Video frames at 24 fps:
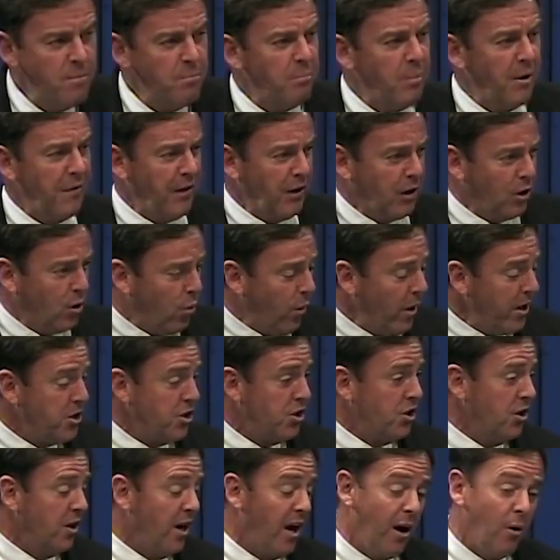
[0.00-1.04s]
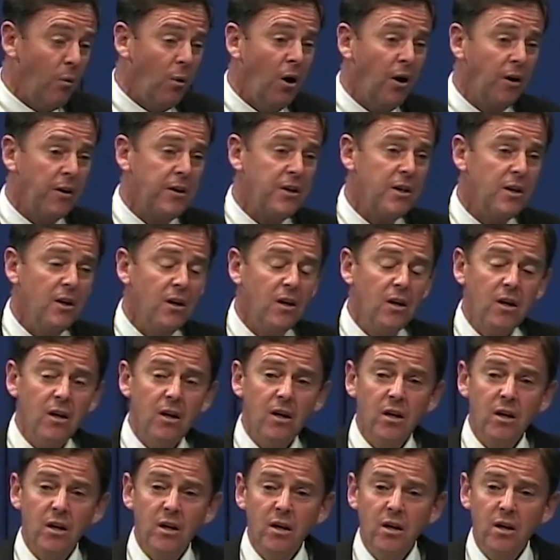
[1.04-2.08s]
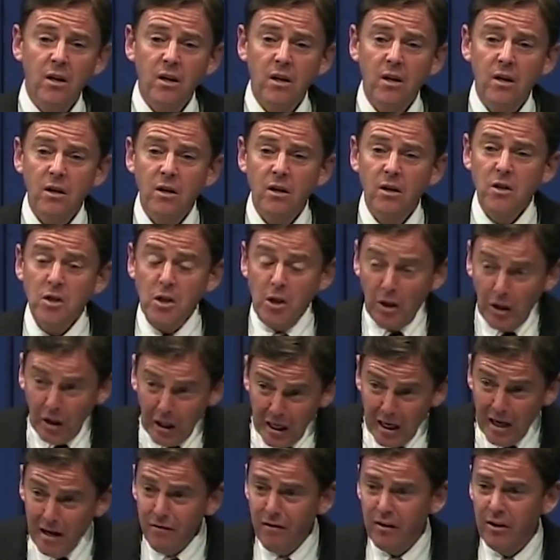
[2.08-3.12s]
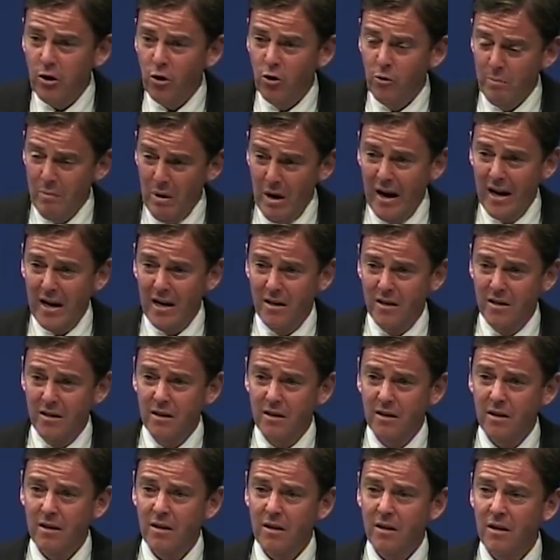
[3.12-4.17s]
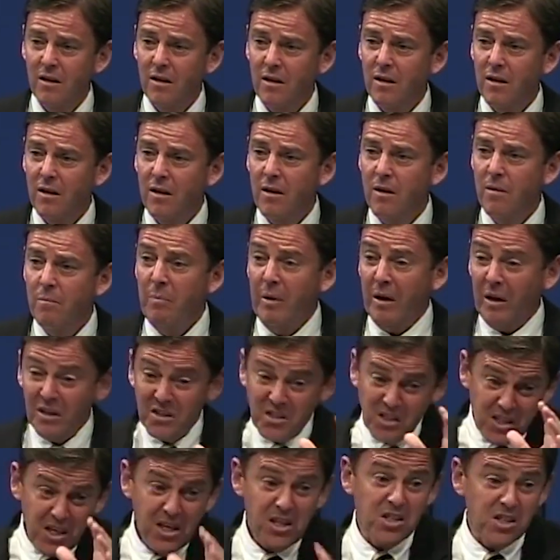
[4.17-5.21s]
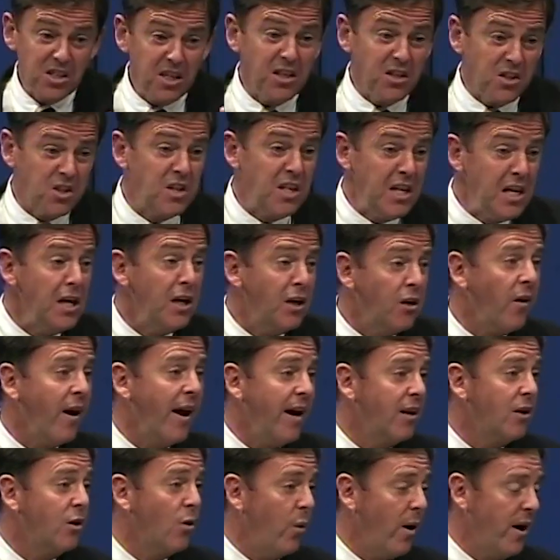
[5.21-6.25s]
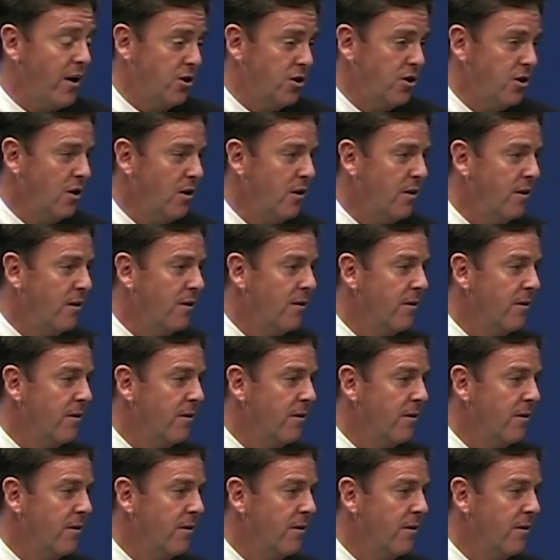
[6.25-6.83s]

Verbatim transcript: But the question I want to leave in your mind, because this is the great question.